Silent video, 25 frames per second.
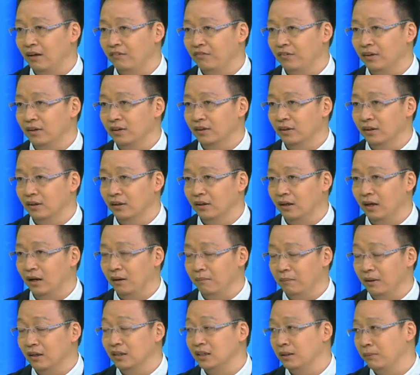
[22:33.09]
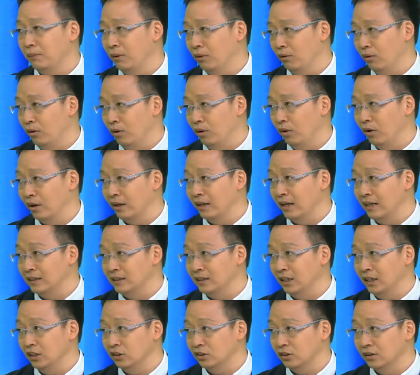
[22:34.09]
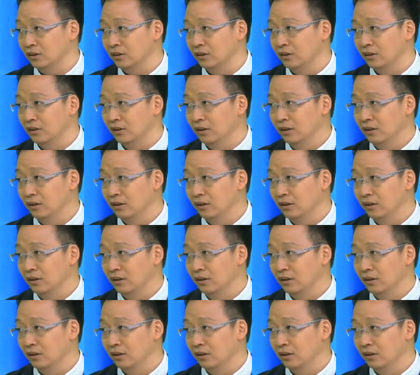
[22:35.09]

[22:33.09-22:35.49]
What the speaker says: having the municipal organization,